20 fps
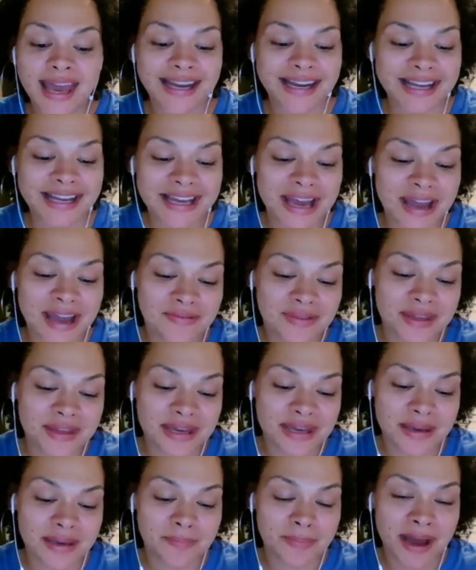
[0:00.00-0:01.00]
and he gave
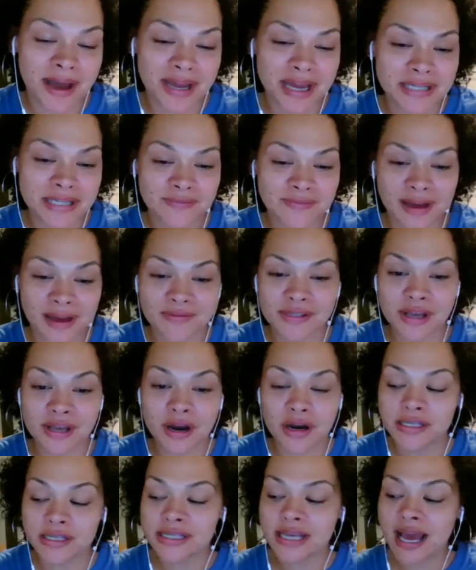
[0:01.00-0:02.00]
the podcast five
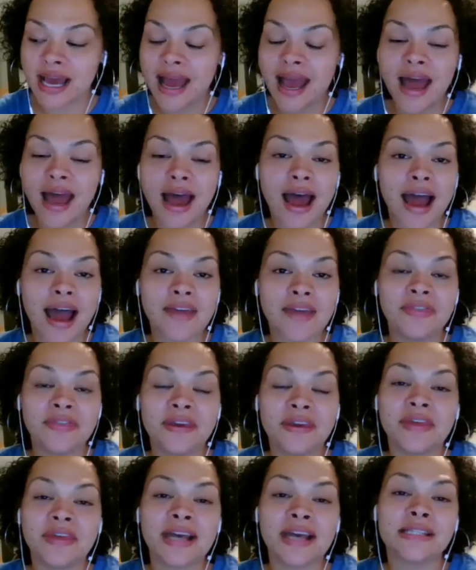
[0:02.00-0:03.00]
stars. I
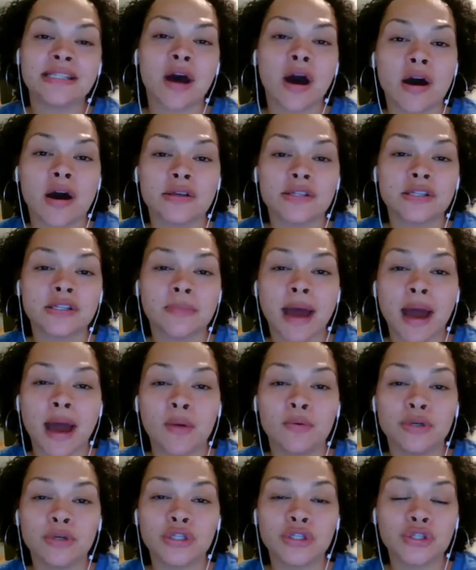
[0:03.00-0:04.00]
think that's awesome.
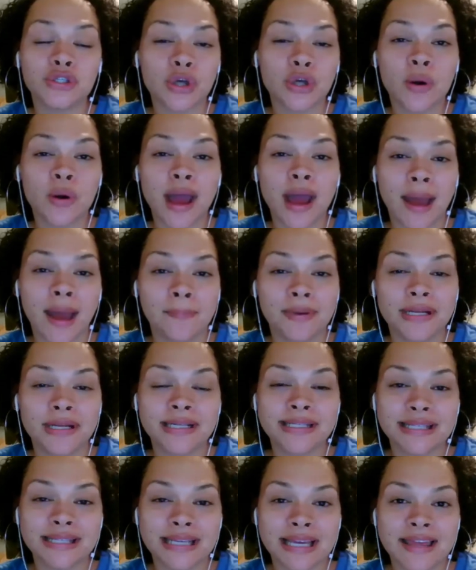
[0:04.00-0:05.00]
I was so happy
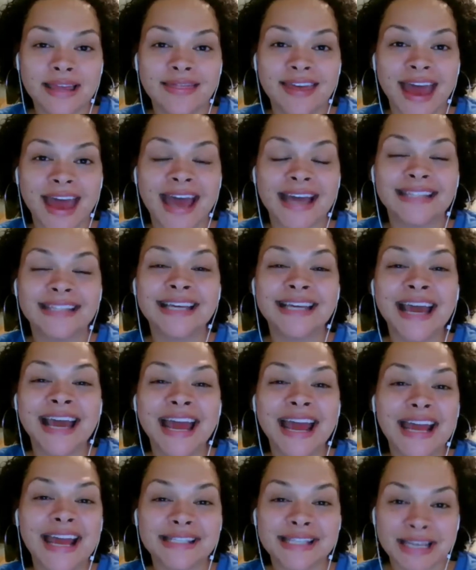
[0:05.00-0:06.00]
to see that
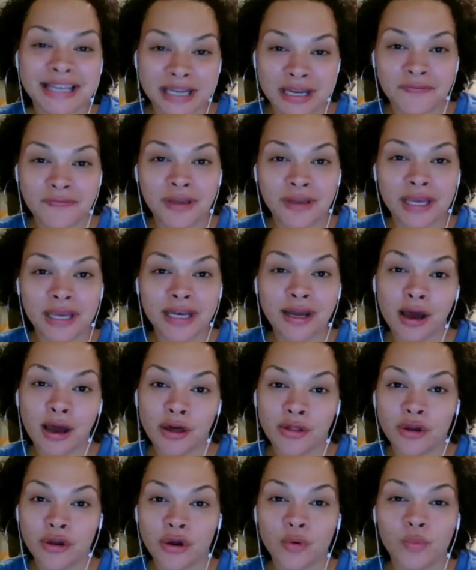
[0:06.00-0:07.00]
a significant
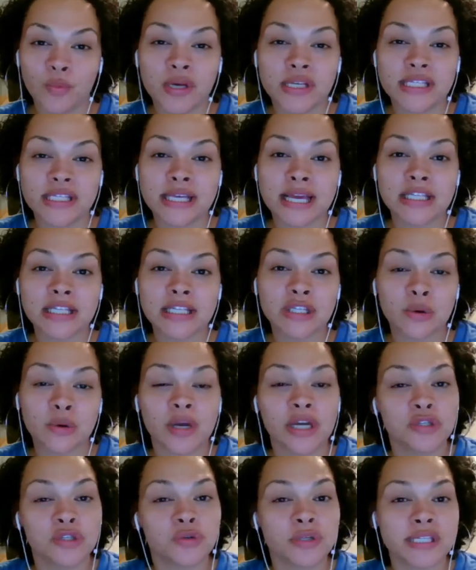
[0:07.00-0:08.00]
other was
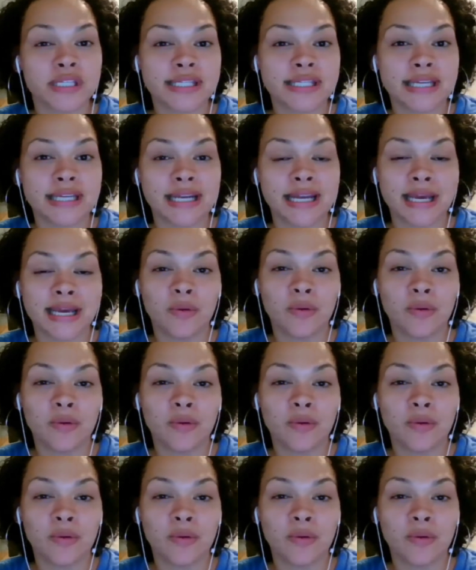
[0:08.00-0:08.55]
so interested